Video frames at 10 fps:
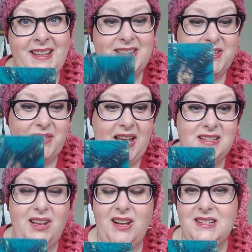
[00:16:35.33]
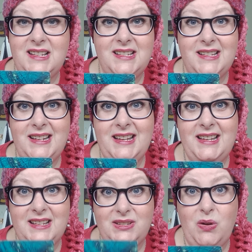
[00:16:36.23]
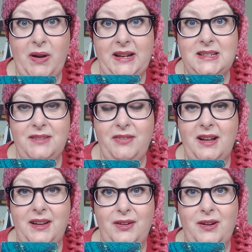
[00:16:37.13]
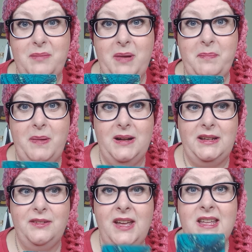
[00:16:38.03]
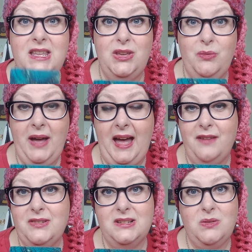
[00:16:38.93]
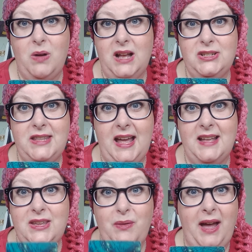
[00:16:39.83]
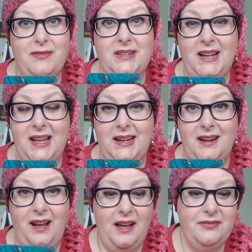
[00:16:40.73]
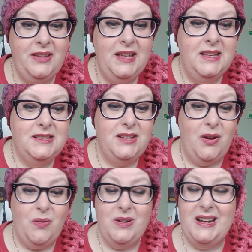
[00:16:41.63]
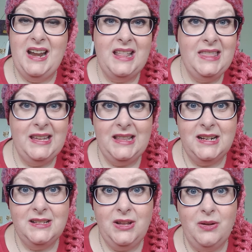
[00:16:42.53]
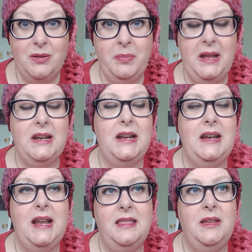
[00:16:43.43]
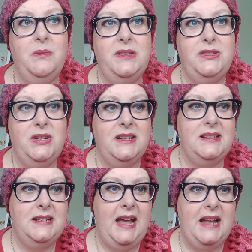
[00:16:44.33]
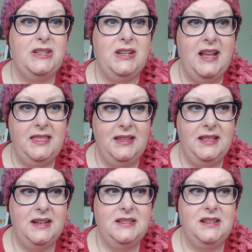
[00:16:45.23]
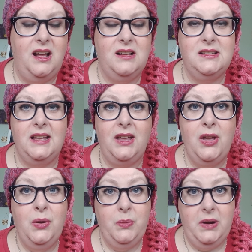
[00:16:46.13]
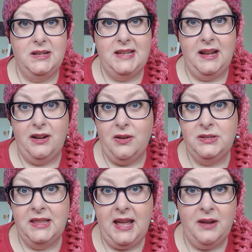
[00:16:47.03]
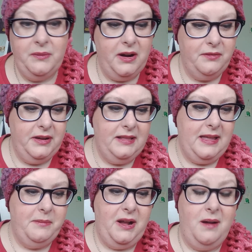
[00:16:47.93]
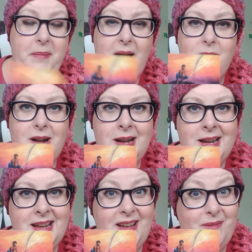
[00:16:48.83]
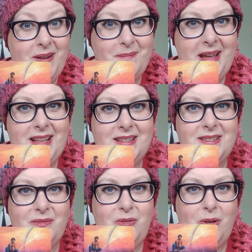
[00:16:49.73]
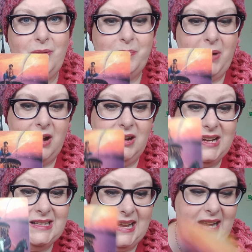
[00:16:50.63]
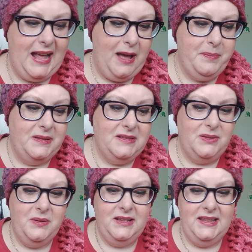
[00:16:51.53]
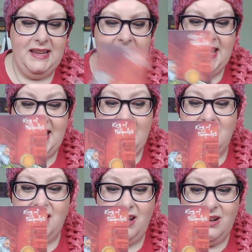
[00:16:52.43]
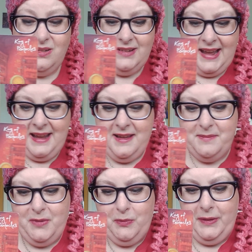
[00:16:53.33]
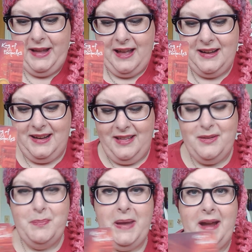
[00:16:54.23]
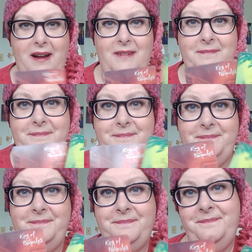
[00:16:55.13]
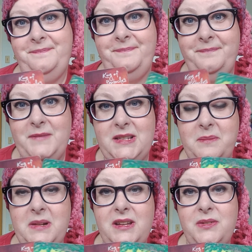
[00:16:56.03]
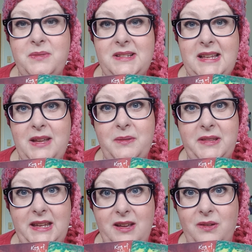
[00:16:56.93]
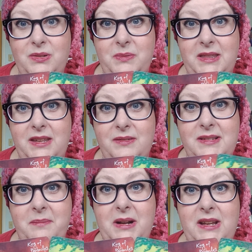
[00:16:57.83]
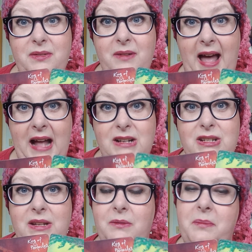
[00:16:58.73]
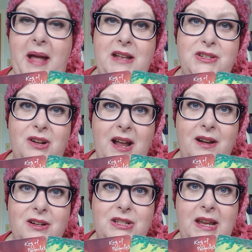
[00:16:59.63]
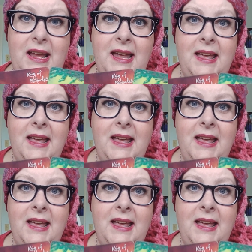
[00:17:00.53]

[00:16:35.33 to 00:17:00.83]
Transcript: So that toxicity is going to fucking creep up on you. You have to squash that. You have to cut it off. So nothing that is codependent, nothing with strings attached, nothing that is toxic. We are saying no to that, and we are reclaiming our power, and we are making some forward progress, and it happens quickly. And oh damn, we got another pair. Somebody who is equally yoked with you, somebody who actually will match your energy.